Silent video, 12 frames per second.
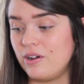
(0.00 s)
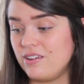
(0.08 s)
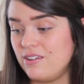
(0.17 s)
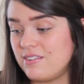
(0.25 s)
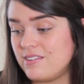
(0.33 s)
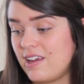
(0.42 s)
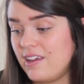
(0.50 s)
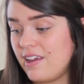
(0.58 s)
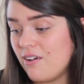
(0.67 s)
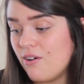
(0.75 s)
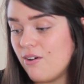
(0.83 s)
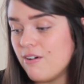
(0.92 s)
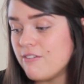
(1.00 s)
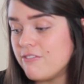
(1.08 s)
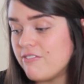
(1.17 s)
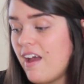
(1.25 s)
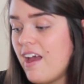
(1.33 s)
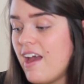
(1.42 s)
what I use to take it
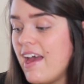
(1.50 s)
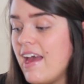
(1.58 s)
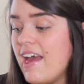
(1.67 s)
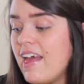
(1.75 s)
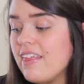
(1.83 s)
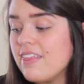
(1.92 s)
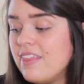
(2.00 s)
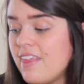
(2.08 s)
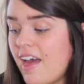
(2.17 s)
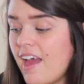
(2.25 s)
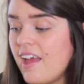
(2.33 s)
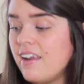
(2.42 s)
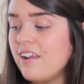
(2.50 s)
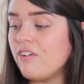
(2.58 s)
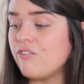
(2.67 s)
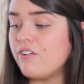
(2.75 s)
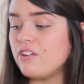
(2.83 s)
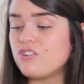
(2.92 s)
off.
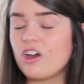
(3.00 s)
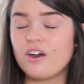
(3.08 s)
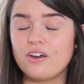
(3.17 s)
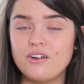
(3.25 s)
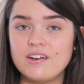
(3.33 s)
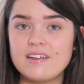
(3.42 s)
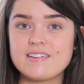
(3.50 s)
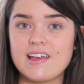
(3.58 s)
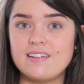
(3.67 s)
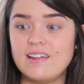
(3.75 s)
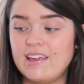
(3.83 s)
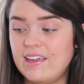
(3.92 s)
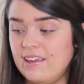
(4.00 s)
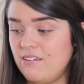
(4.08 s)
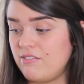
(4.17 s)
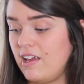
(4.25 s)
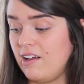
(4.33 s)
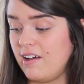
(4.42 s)
Then for toners in the
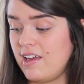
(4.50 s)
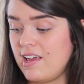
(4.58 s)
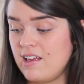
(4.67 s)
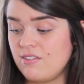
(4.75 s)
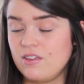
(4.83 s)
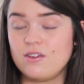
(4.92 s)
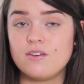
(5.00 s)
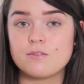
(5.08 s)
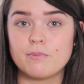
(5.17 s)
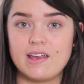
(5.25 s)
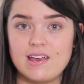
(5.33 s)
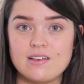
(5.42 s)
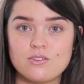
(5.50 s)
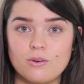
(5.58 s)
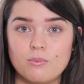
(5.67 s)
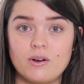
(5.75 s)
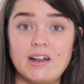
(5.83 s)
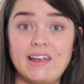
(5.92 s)
evening, I either use my
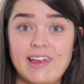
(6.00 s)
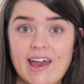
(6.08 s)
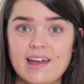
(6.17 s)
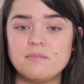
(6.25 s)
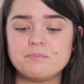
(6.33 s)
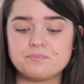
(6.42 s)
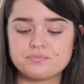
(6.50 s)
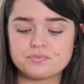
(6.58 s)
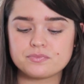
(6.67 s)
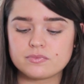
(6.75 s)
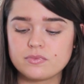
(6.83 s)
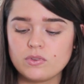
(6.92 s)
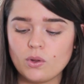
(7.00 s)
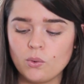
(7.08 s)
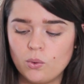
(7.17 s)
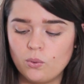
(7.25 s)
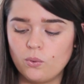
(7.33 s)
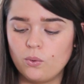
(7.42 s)
Aesop one again
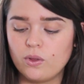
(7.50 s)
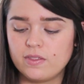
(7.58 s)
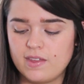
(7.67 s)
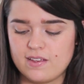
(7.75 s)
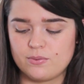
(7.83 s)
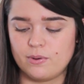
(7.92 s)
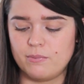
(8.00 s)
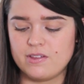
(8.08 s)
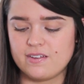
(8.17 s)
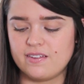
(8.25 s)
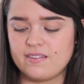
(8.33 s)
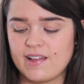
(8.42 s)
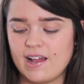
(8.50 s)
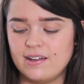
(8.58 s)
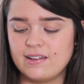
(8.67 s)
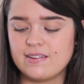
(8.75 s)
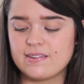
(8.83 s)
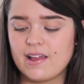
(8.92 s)
or this one, which is the
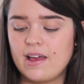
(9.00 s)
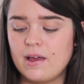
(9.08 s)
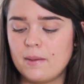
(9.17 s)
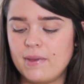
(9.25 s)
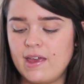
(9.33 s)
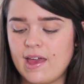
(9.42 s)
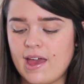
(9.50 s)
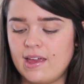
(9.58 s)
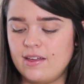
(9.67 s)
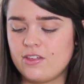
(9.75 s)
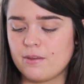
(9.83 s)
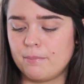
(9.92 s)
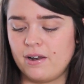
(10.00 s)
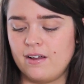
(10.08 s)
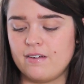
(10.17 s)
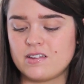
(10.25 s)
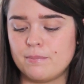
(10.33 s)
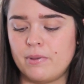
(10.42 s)
Zellens pH
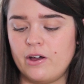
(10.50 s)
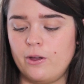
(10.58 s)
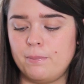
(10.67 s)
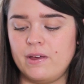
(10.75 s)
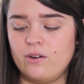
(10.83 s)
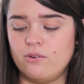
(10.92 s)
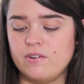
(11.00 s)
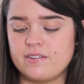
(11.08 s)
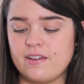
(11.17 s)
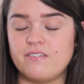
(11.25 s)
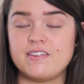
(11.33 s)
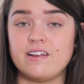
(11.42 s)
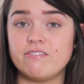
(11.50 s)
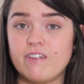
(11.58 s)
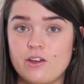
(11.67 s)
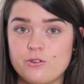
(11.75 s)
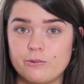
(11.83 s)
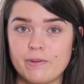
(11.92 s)
Plus Bio Peel Resurfacing
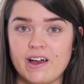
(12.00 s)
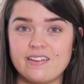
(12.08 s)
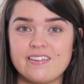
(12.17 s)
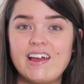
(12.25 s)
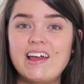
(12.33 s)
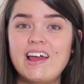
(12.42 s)
Facial Pads.